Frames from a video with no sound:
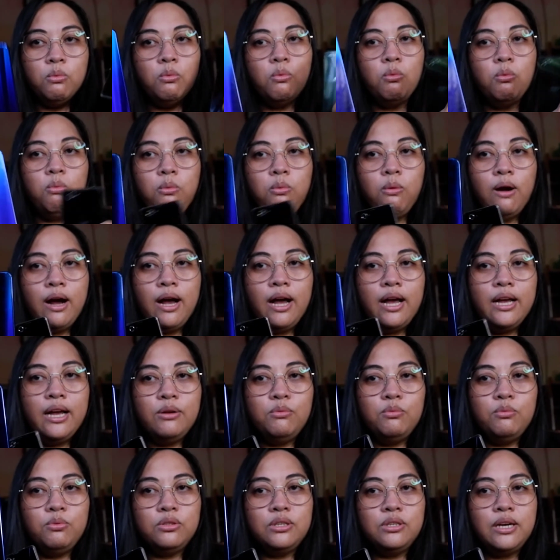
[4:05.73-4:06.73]
why
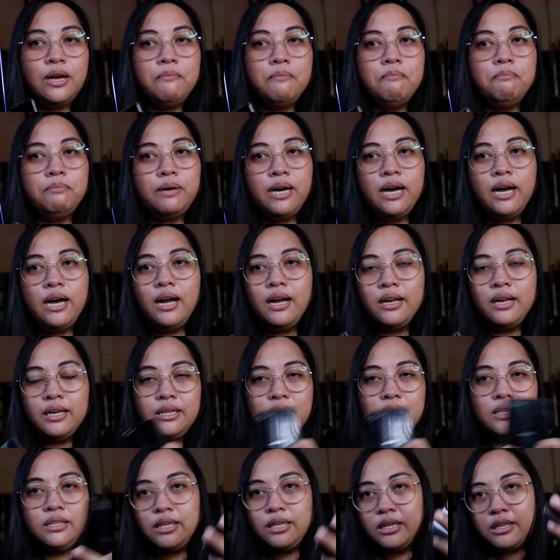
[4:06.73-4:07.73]
would I
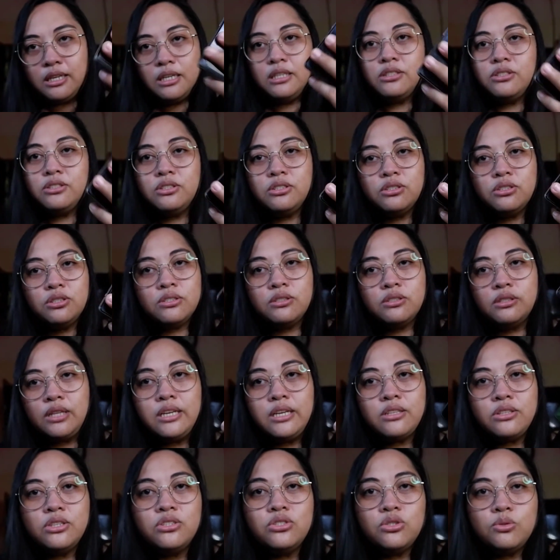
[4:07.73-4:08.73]
buy
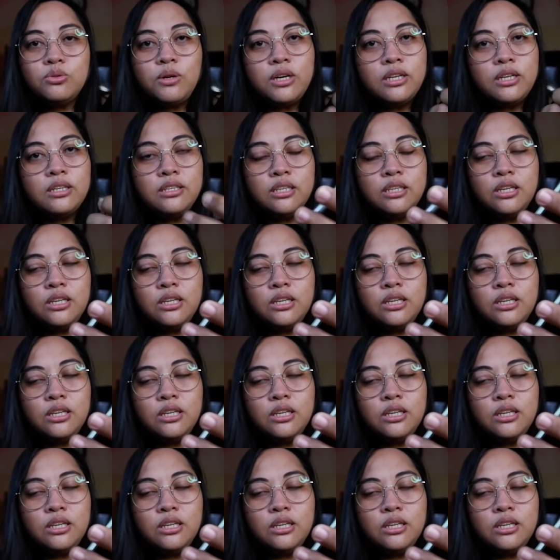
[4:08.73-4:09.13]
like this one?